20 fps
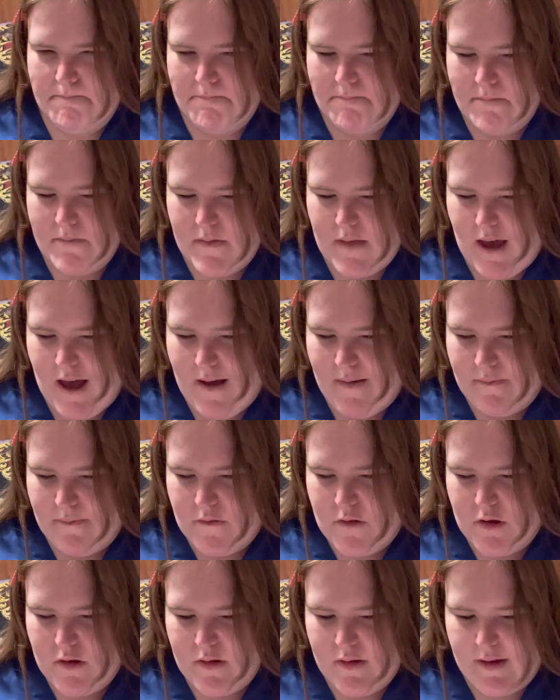they have
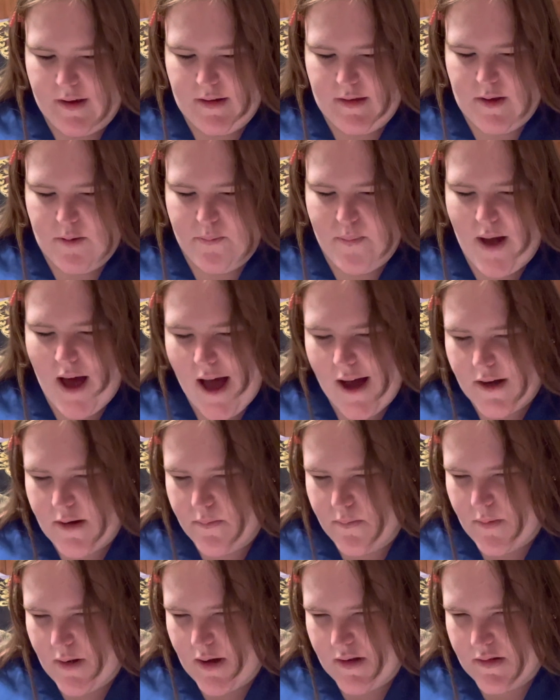just the back
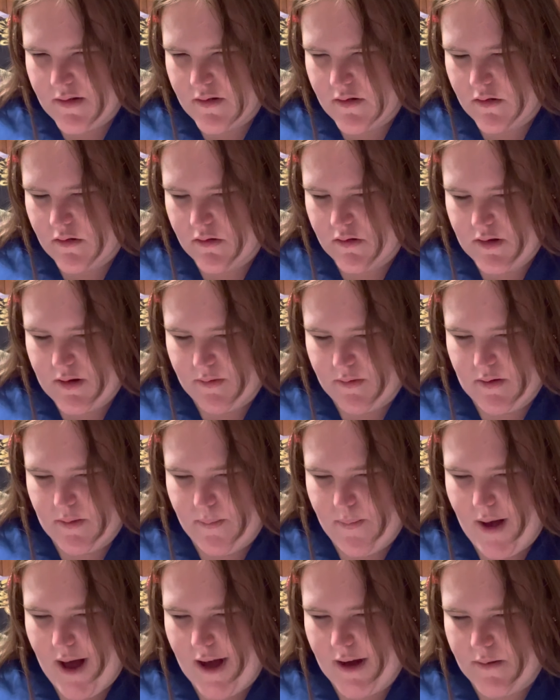muscle, some of the
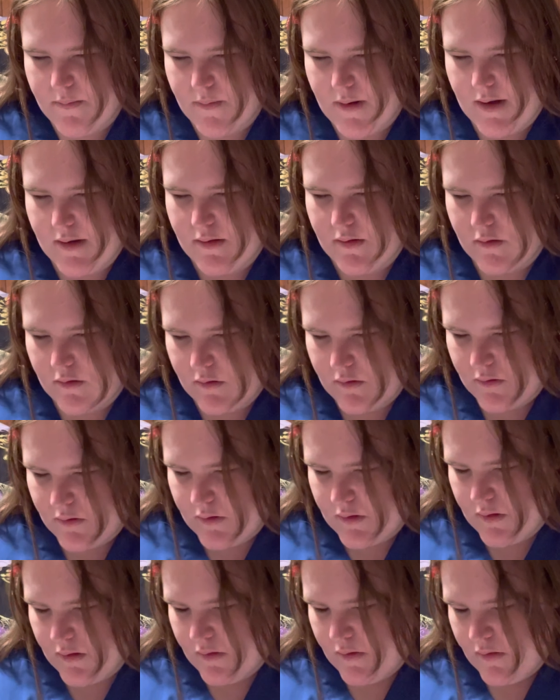back
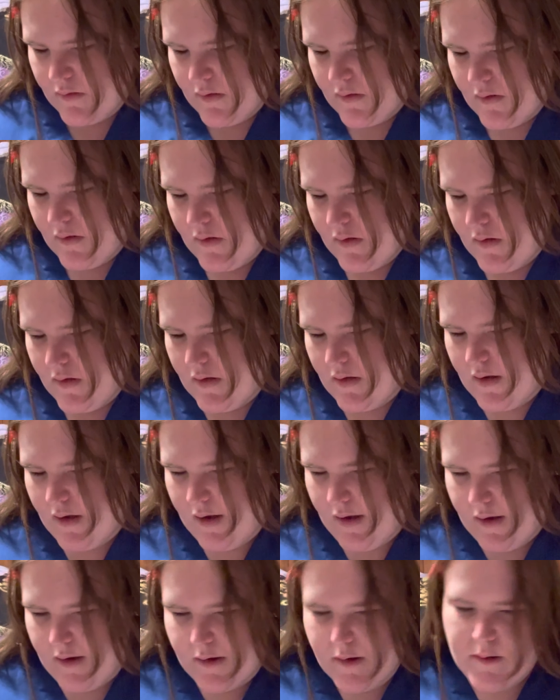muscles,
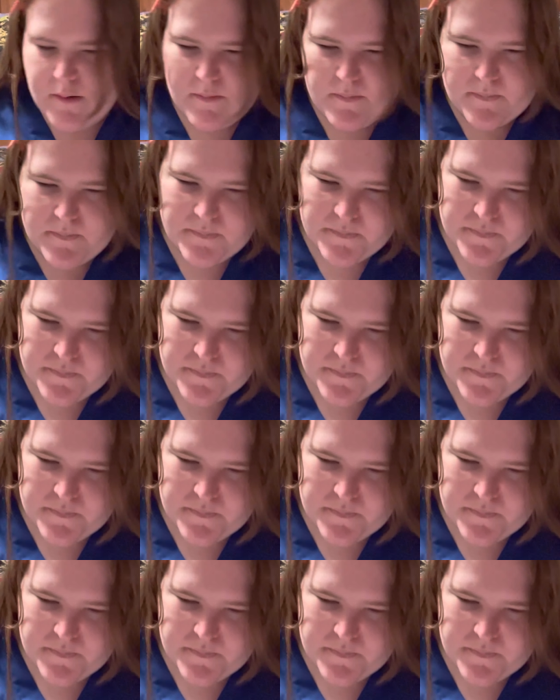and